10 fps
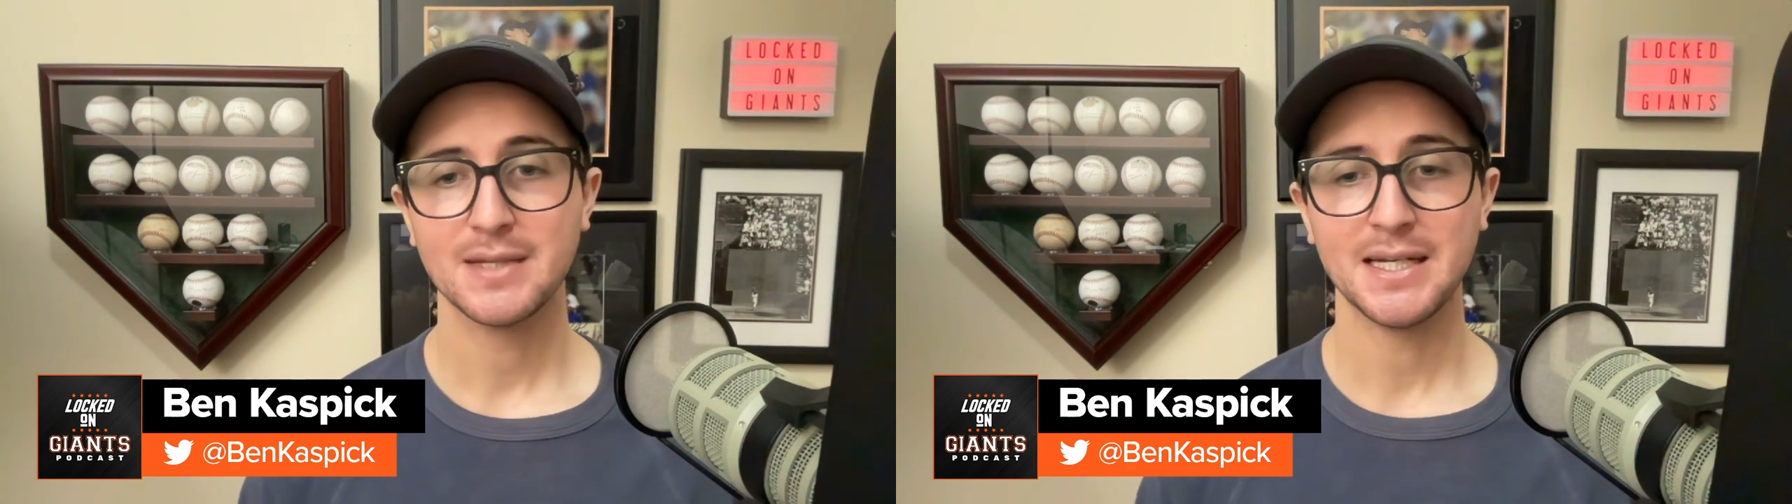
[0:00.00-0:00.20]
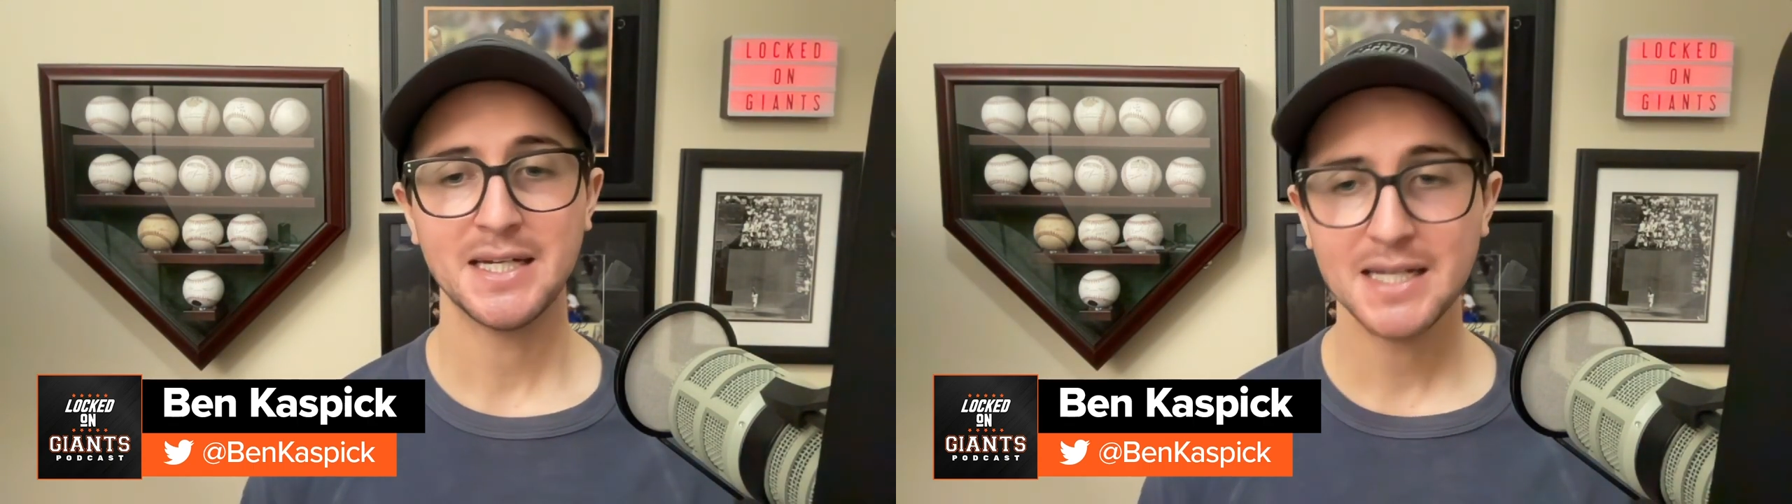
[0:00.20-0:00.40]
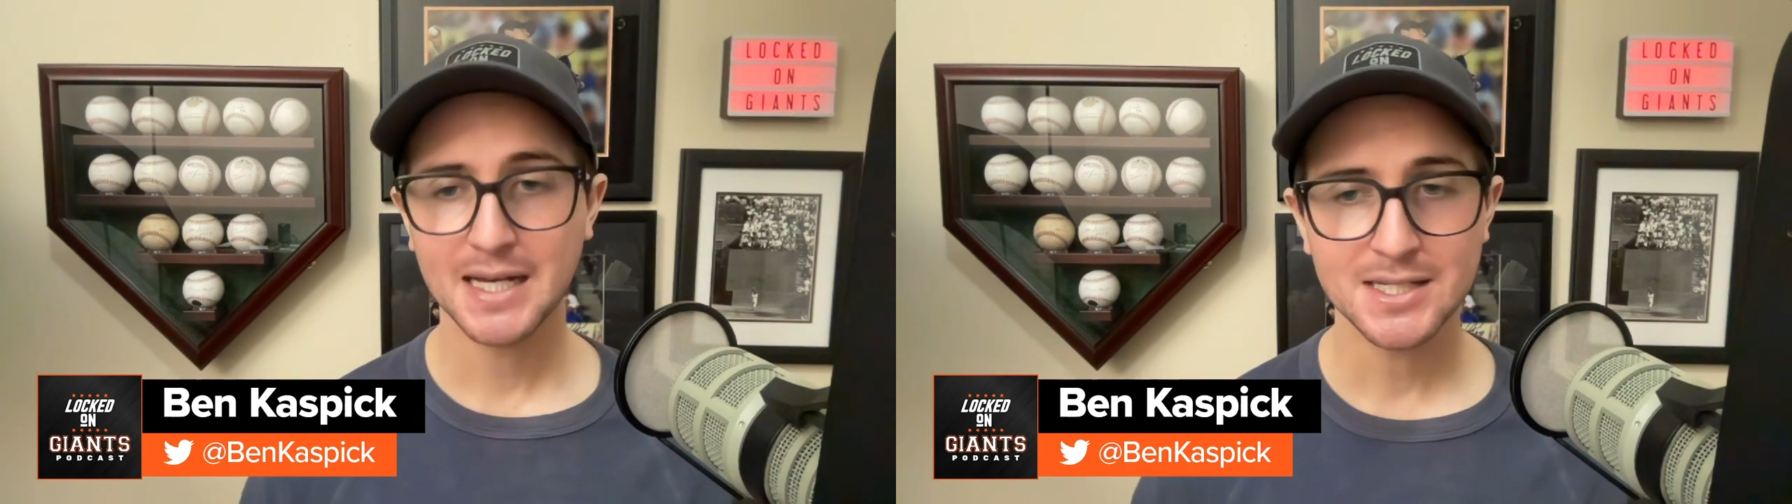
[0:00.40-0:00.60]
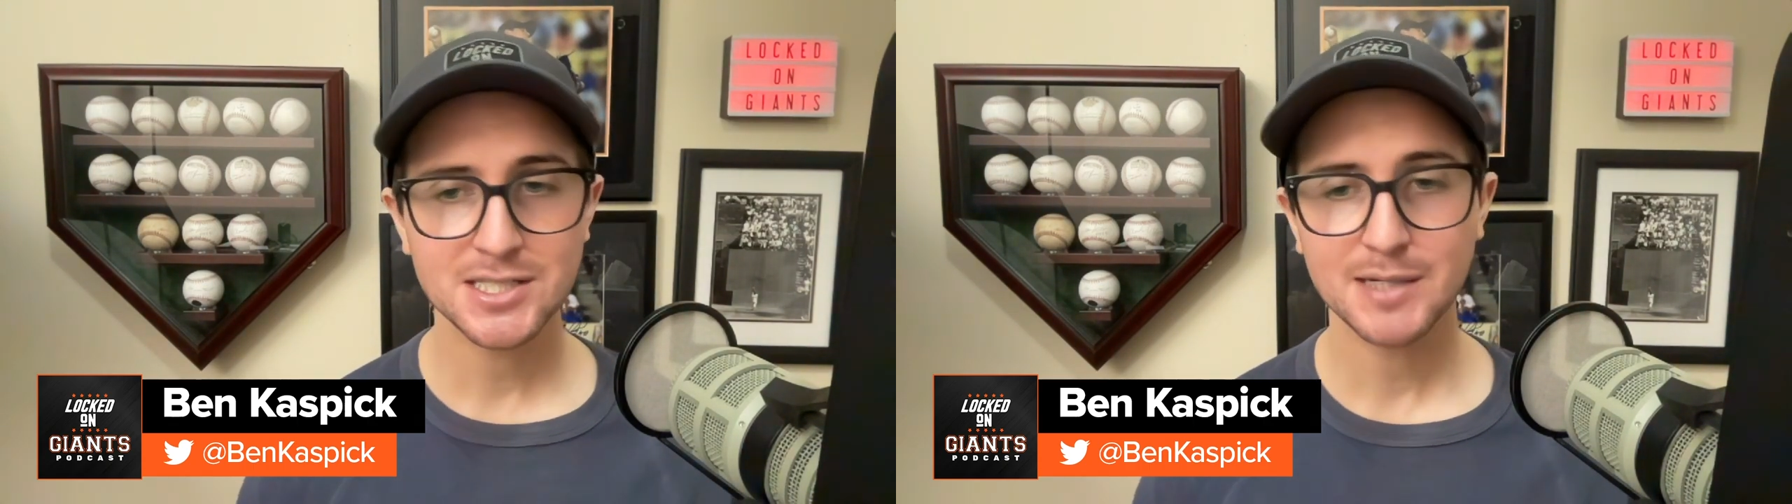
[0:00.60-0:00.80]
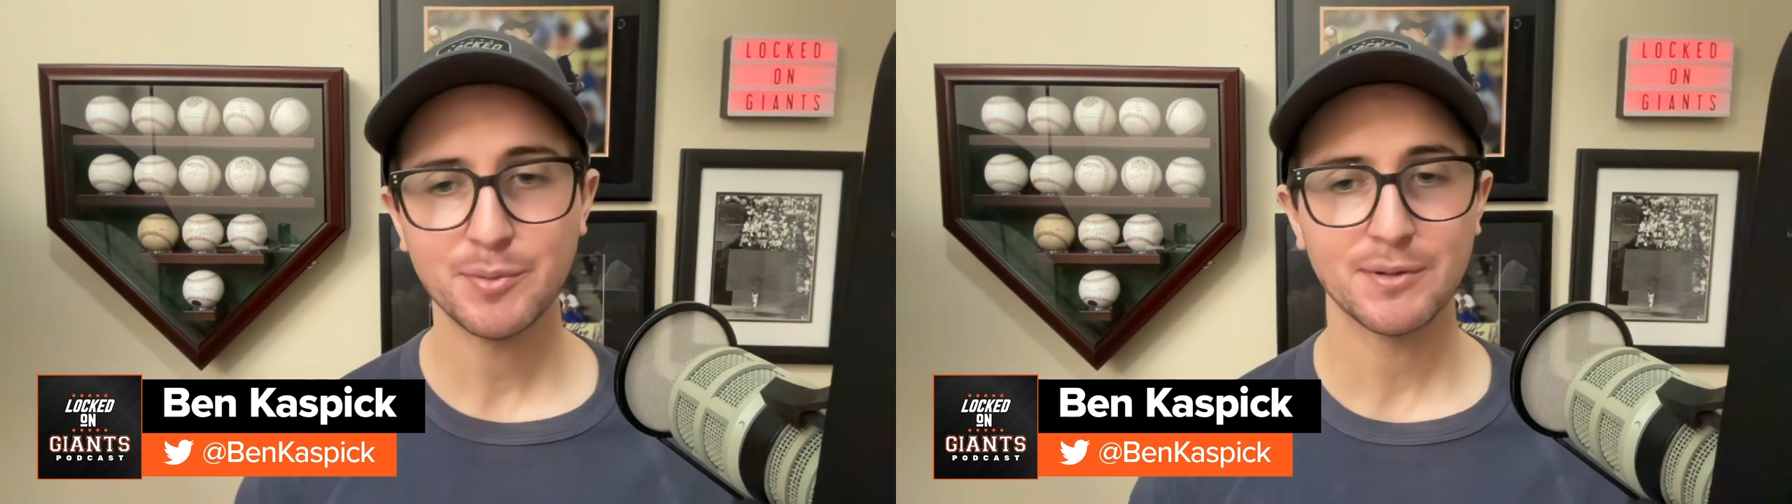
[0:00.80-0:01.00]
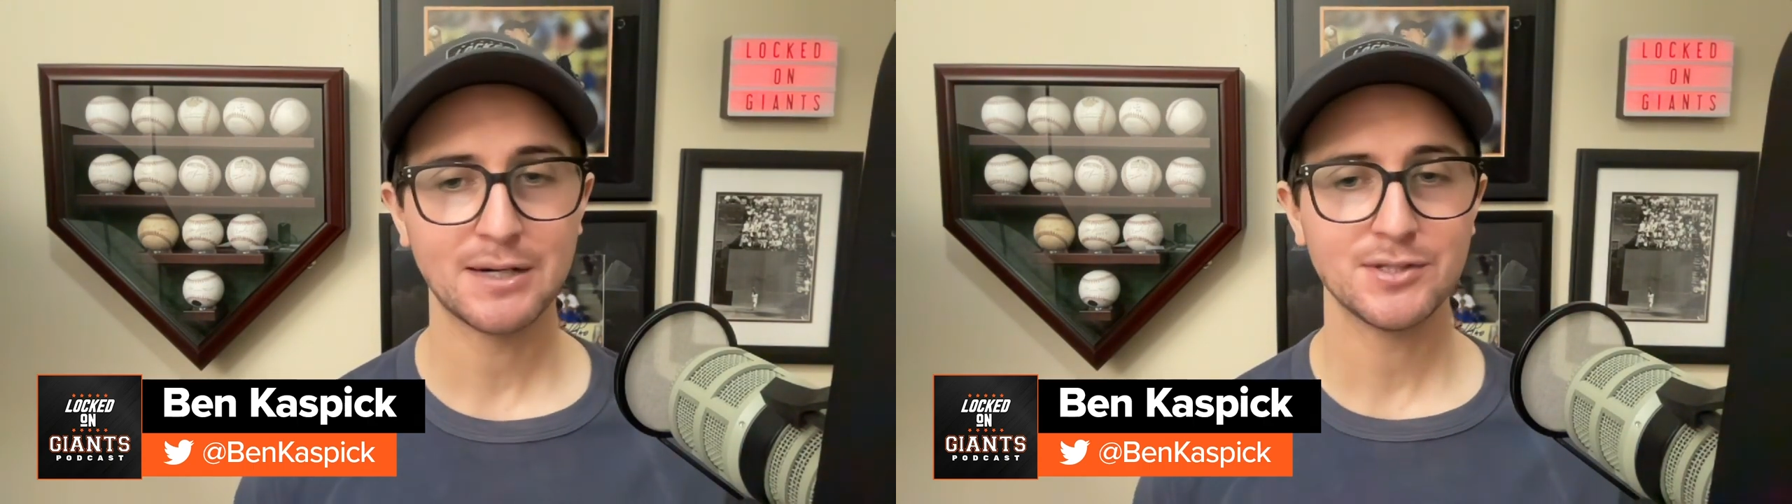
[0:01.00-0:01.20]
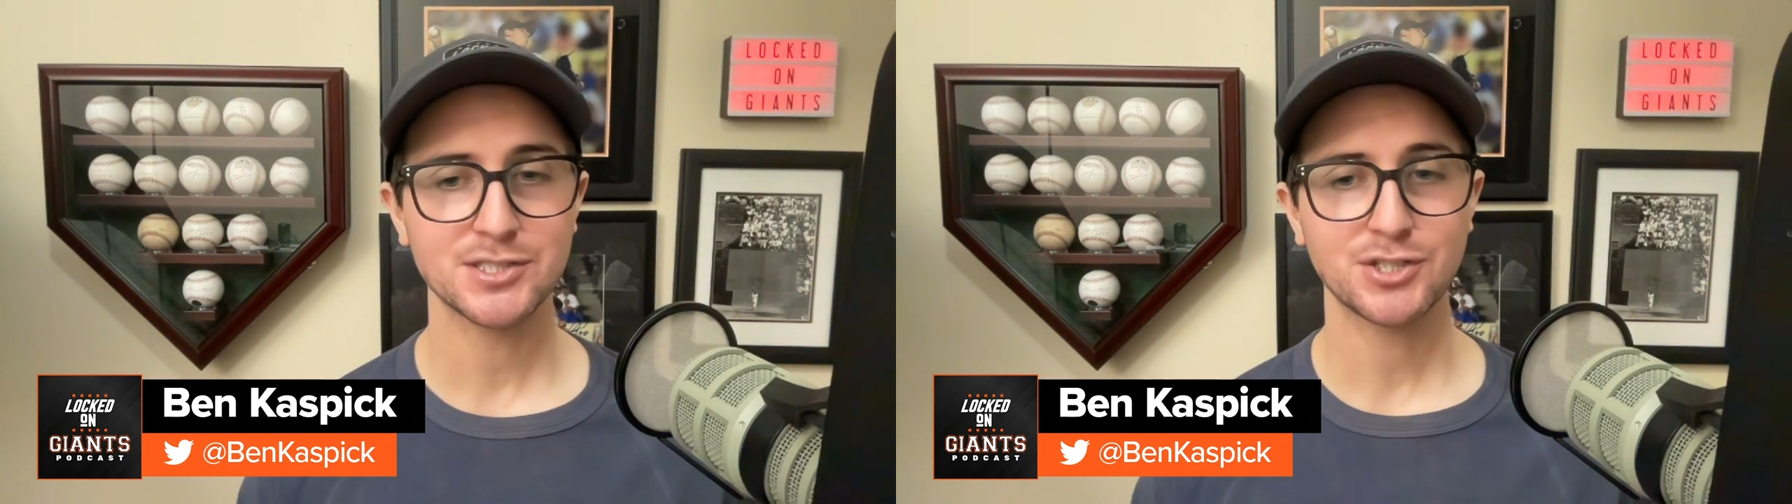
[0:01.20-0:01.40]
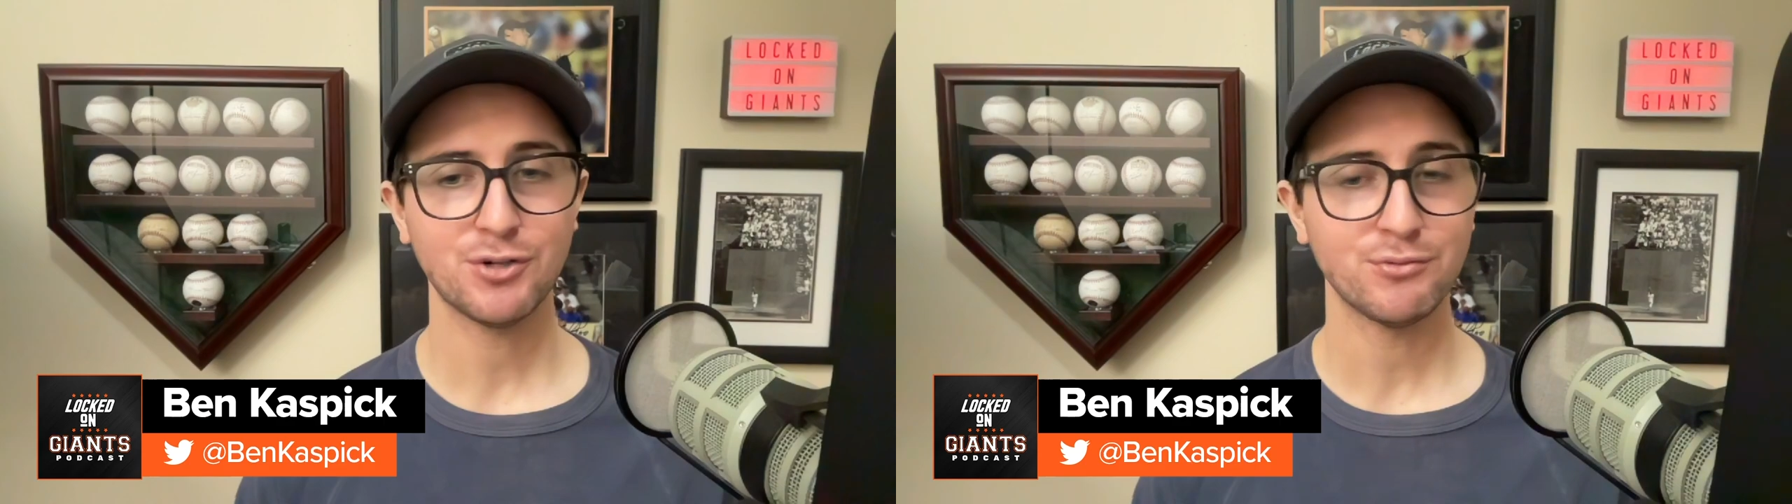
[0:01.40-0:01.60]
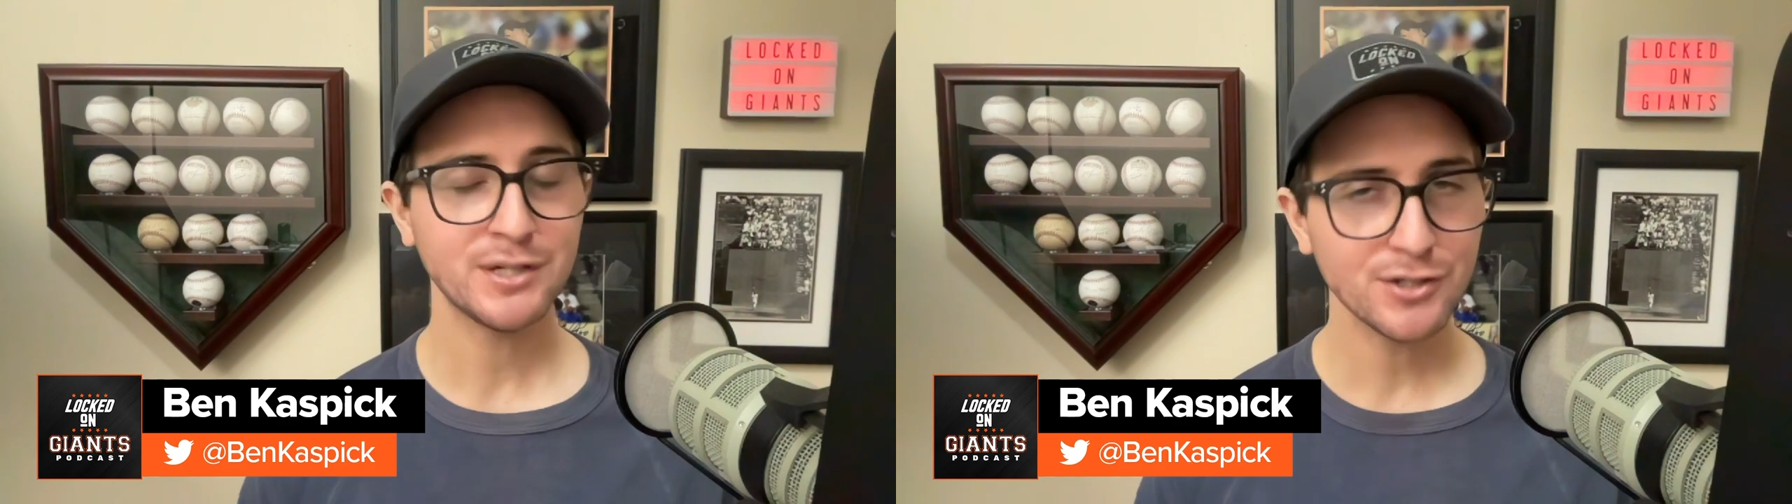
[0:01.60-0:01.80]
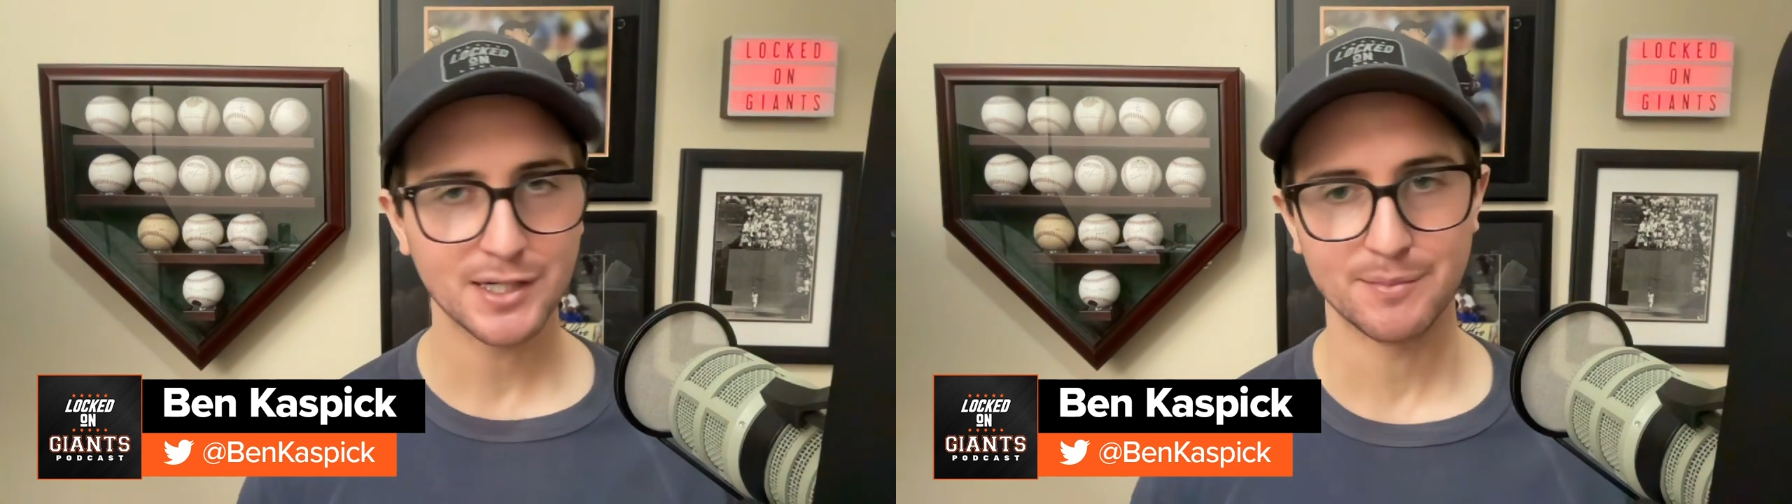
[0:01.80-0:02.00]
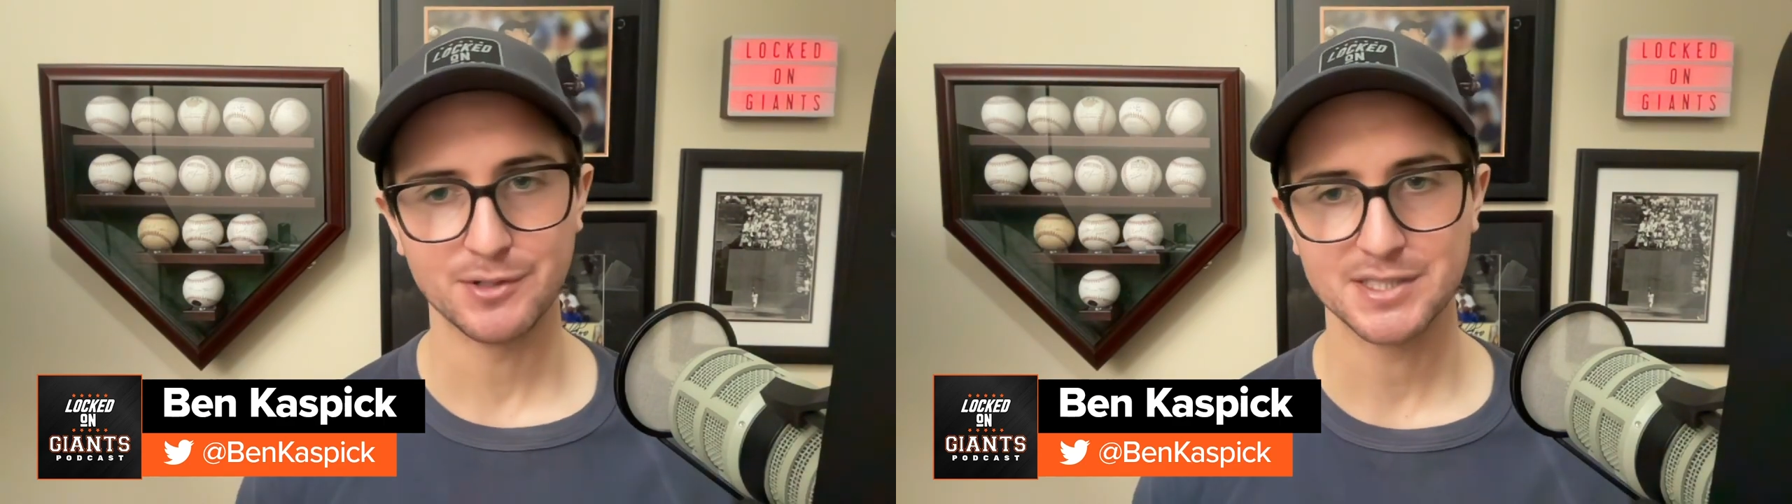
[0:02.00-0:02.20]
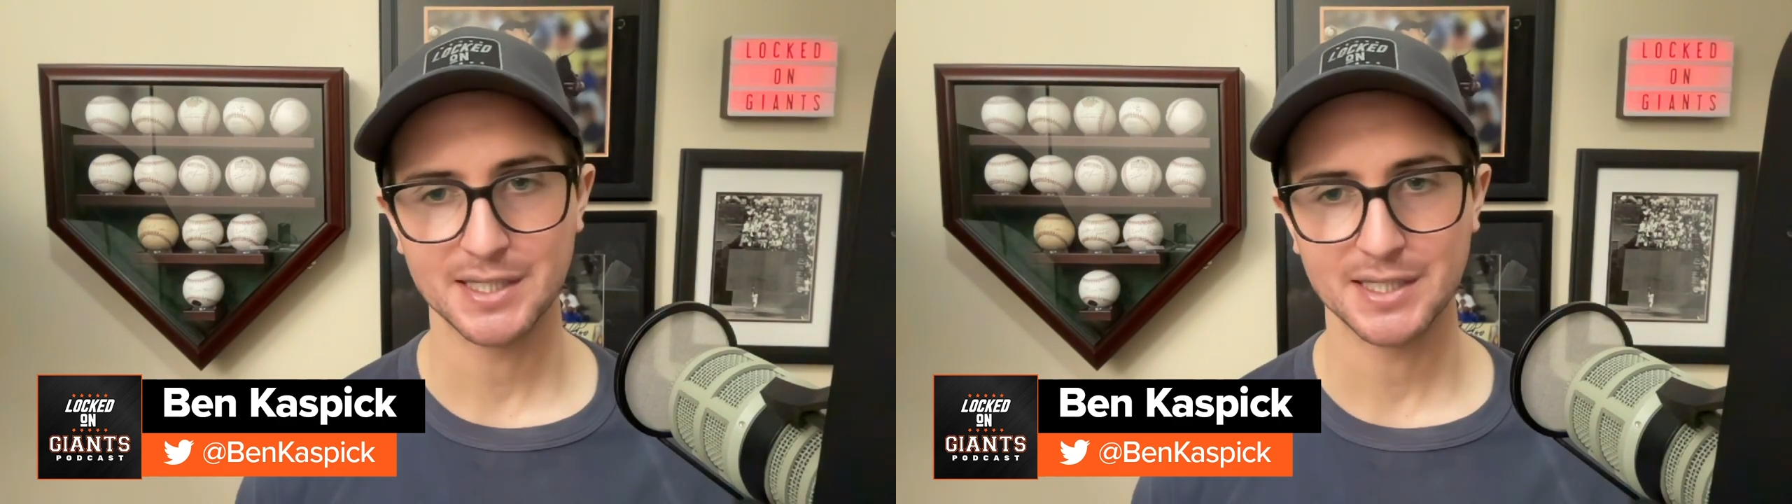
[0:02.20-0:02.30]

he ends up around his career numbers.